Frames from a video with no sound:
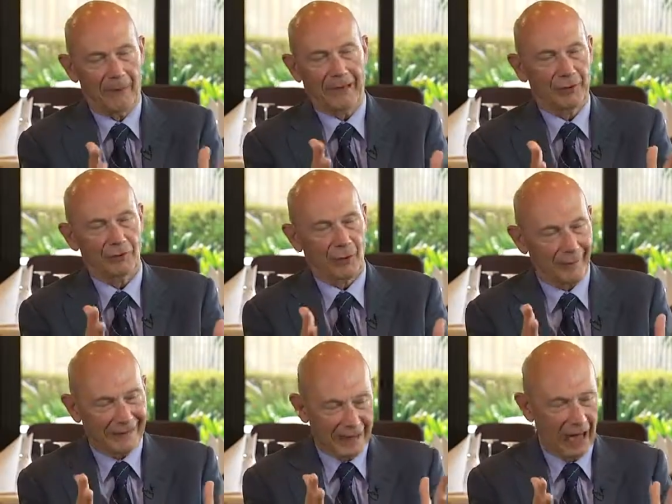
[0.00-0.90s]
I don't know
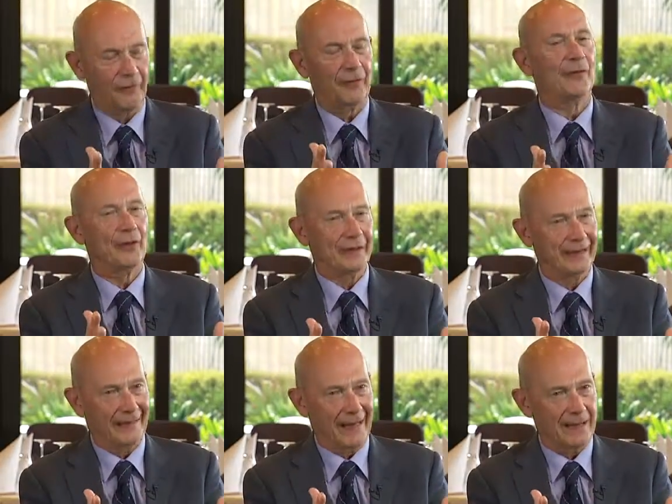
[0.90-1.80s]
enough of the
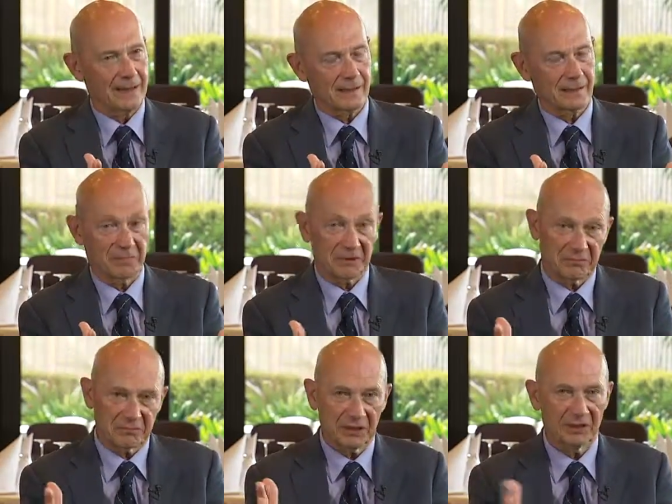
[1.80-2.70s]
details, but
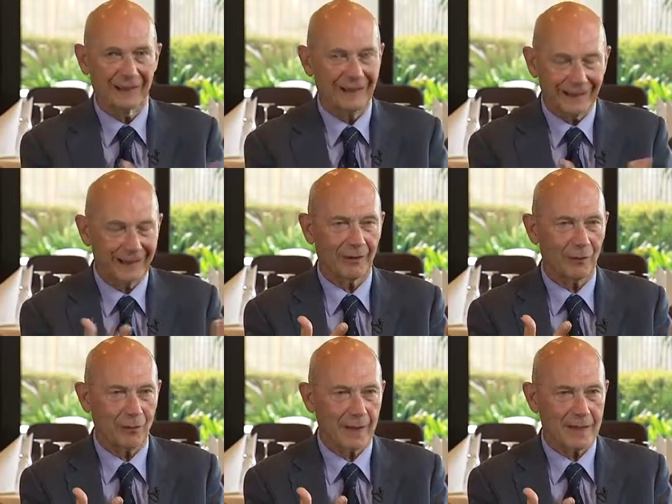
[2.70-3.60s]
you know, like
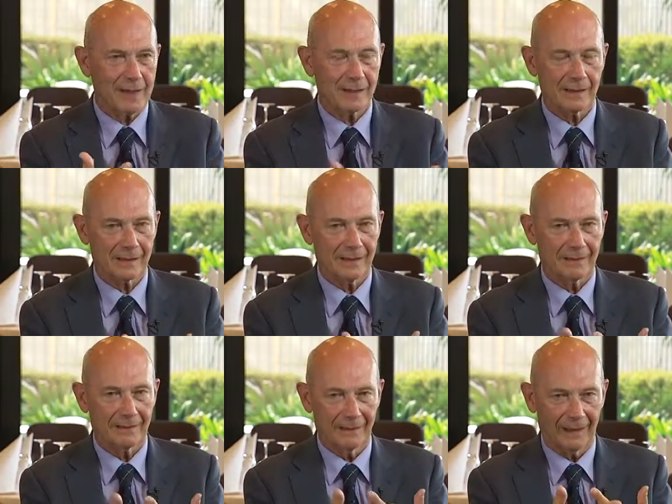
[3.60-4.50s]
always,
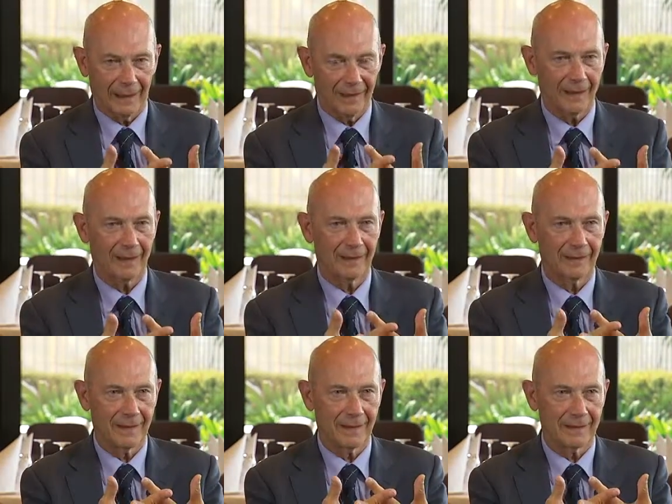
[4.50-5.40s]
I think
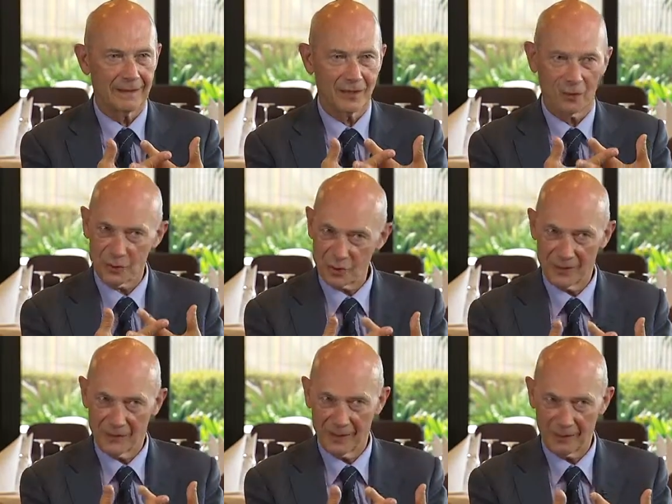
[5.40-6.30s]
the
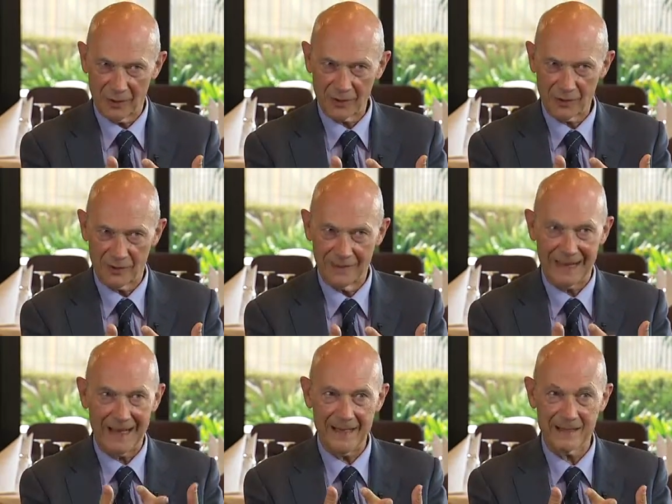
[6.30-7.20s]
solution to that question
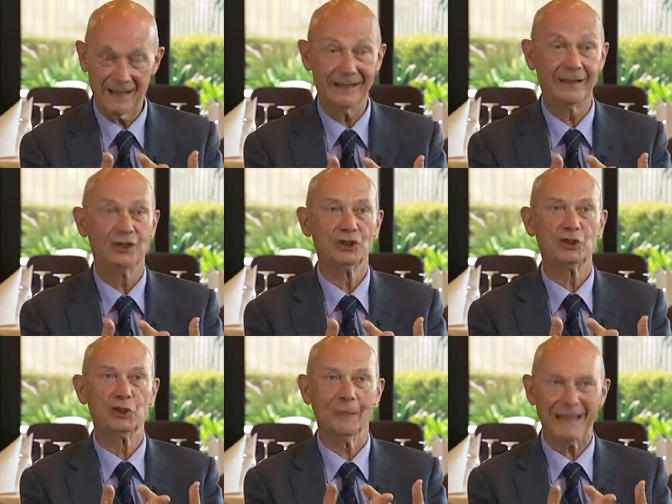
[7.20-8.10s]
lies in
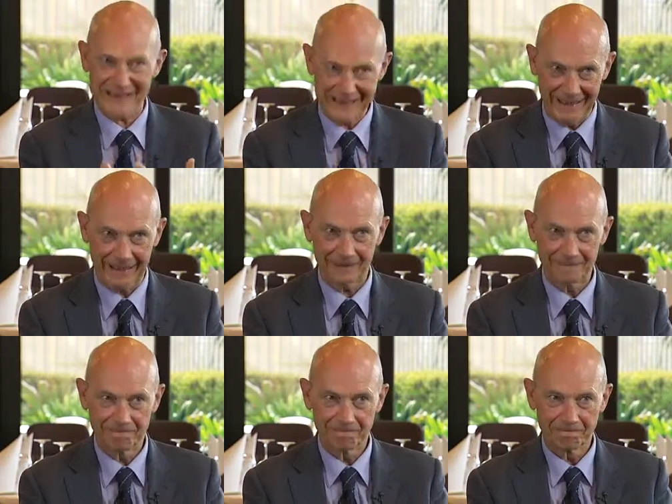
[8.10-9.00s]
domestic
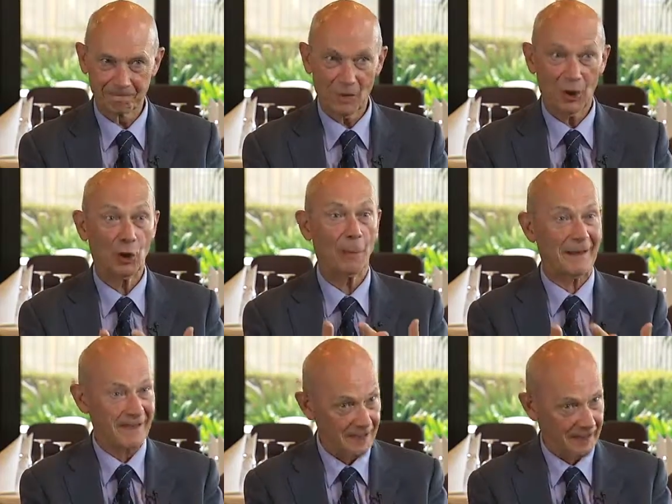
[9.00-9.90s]

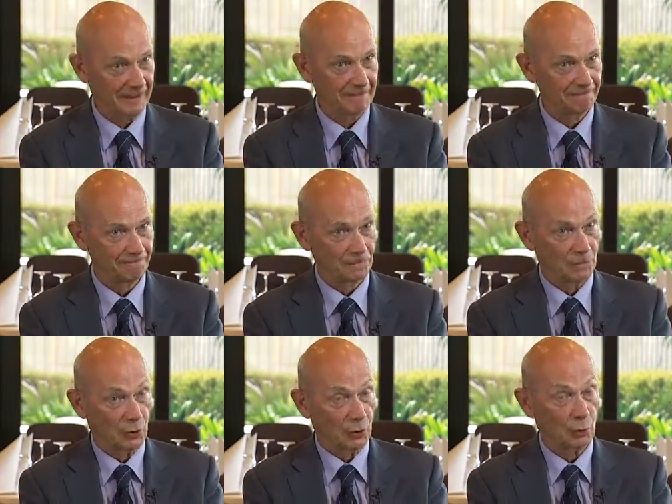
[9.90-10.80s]
capacity
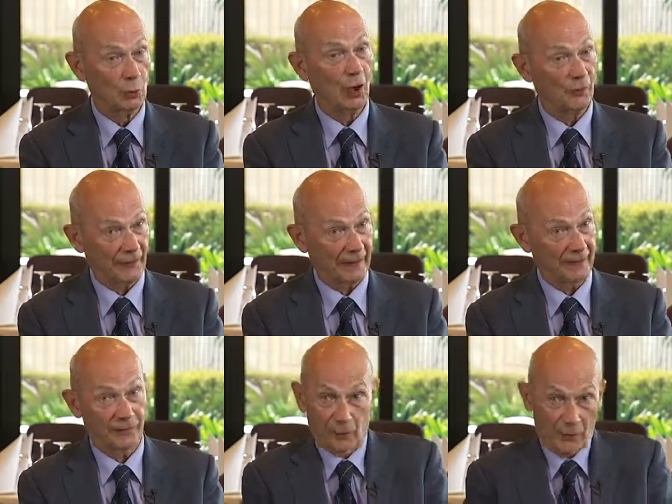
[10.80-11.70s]
to
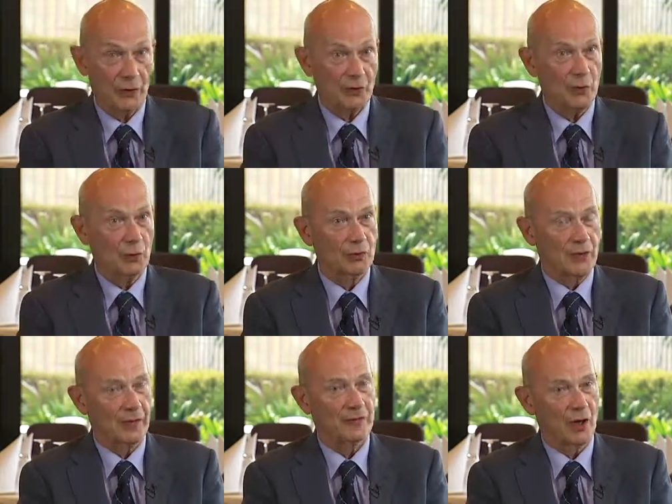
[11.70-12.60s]
offset, for those who lose
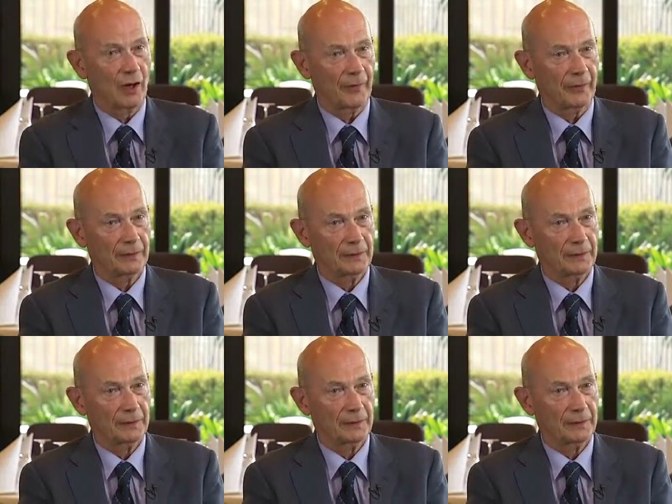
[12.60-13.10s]
their jobs,